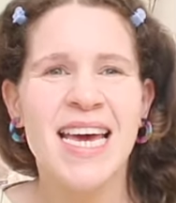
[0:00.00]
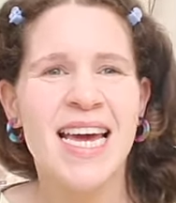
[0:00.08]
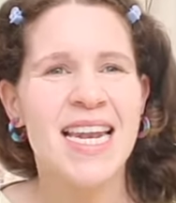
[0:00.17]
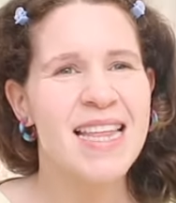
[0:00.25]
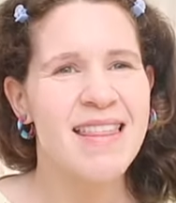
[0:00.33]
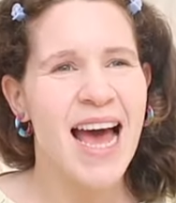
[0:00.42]

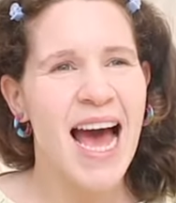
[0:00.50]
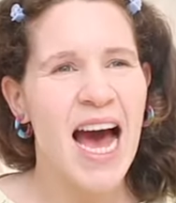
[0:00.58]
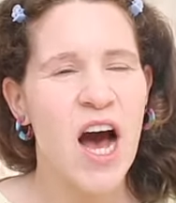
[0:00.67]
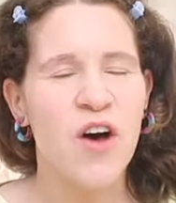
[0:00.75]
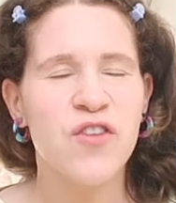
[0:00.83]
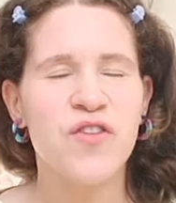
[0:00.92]
clean the
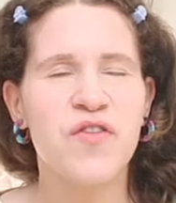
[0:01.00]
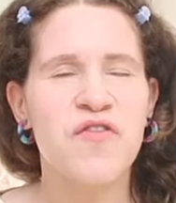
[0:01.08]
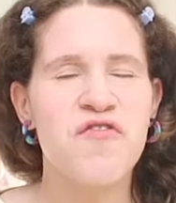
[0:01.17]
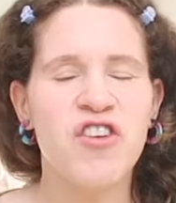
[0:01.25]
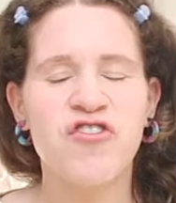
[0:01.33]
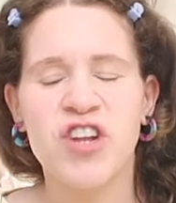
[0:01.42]
house,
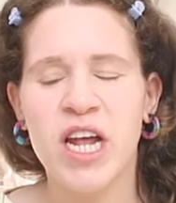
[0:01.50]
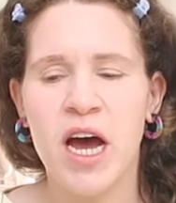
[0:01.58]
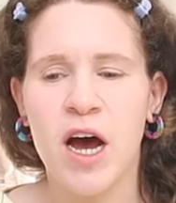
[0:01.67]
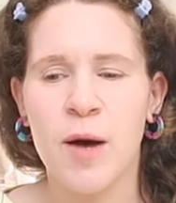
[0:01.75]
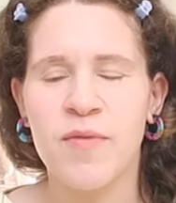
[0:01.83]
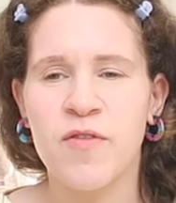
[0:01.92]
freshen it
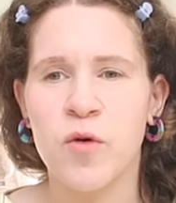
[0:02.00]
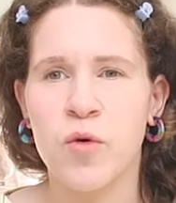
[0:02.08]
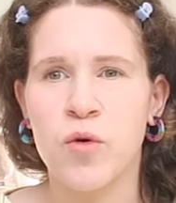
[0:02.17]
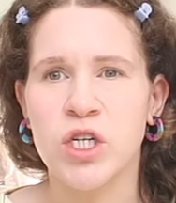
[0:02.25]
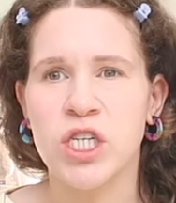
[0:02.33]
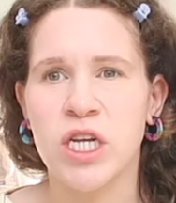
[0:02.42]
up for
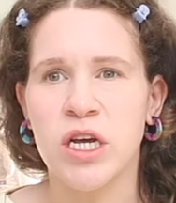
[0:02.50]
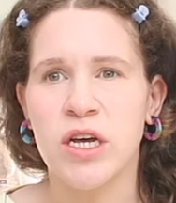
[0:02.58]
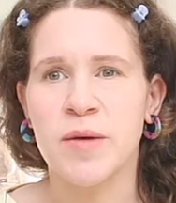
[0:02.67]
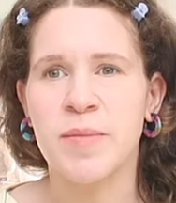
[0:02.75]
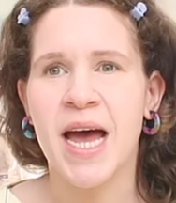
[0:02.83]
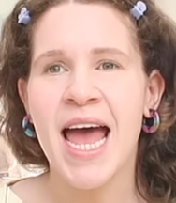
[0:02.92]

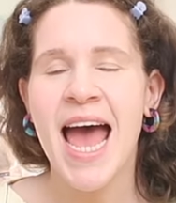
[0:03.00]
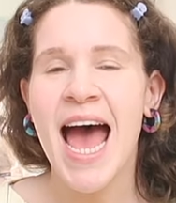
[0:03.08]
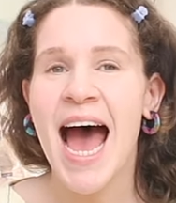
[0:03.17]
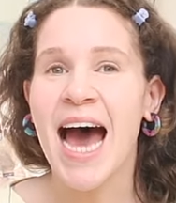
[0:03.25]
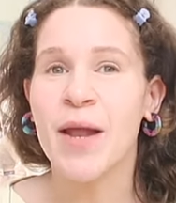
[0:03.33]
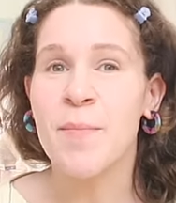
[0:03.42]
autumn,
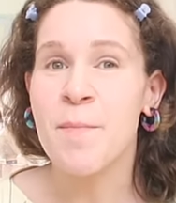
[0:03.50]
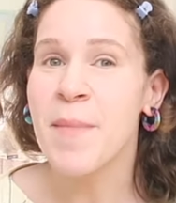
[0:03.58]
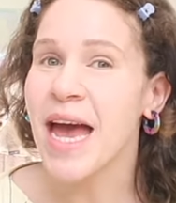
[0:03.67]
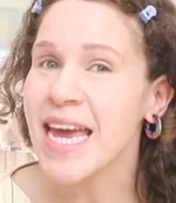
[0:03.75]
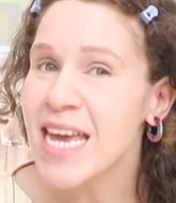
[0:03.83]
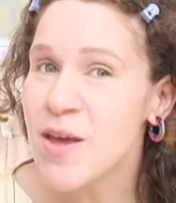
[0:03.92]
and
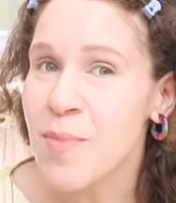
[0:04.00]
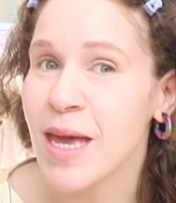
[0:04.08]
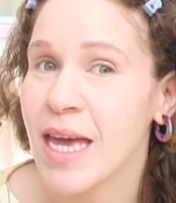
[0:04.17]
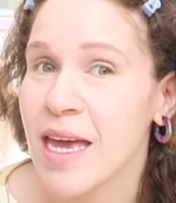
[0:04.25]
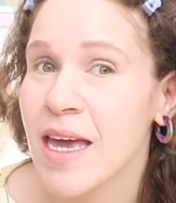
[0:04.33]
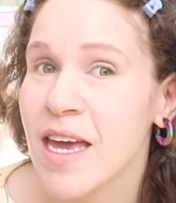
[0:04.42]

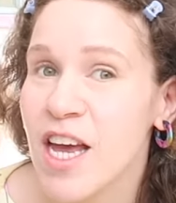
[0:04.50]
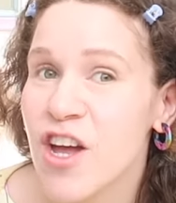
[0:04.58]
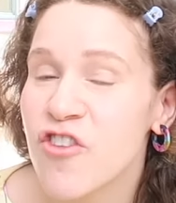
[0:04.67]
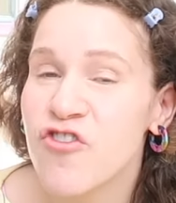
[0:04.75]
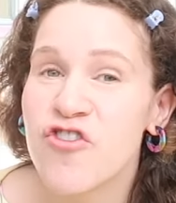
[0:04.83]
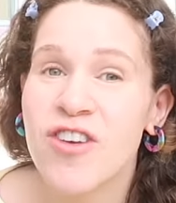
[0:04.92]
maybe,
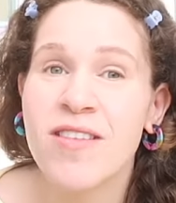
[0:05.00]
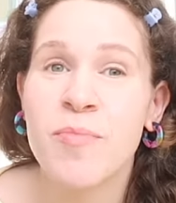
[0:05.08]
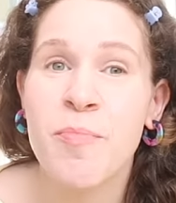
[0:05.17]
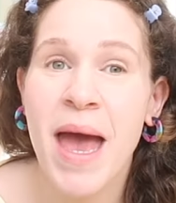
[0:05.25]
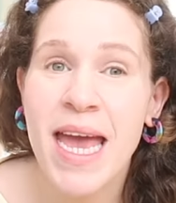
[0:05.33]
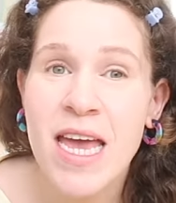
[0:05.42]
just
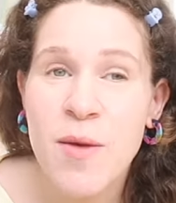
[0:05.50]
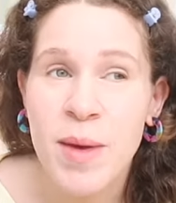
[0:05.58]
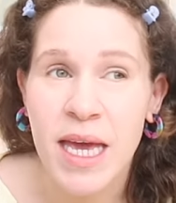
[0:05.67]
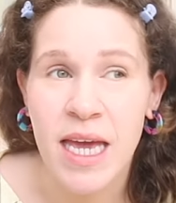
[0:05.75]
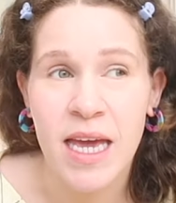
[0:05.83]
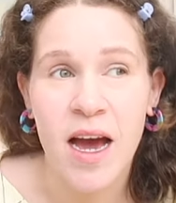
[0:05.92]

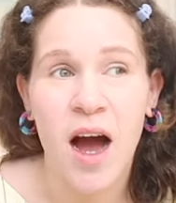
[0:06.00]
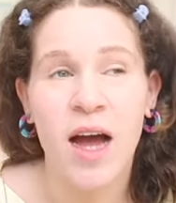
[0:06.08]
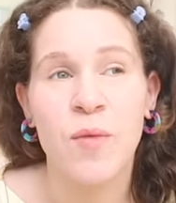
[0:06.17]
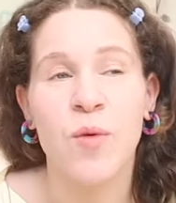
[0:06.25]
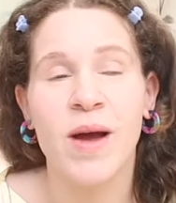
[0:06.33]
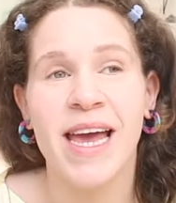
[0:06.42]
maybe,
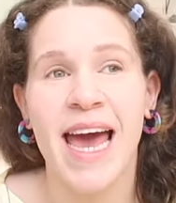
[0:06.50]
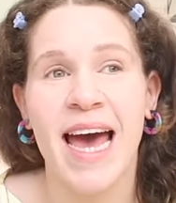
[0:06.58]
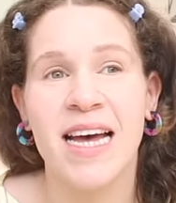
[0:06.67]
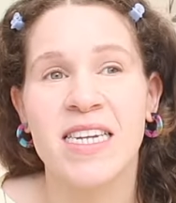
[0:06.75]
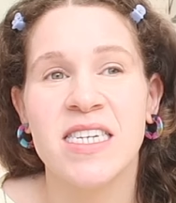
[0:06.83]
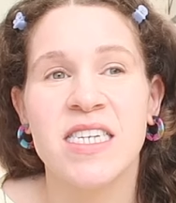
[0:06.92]
I will
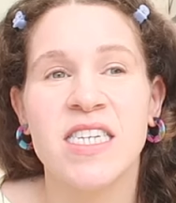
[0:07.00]
get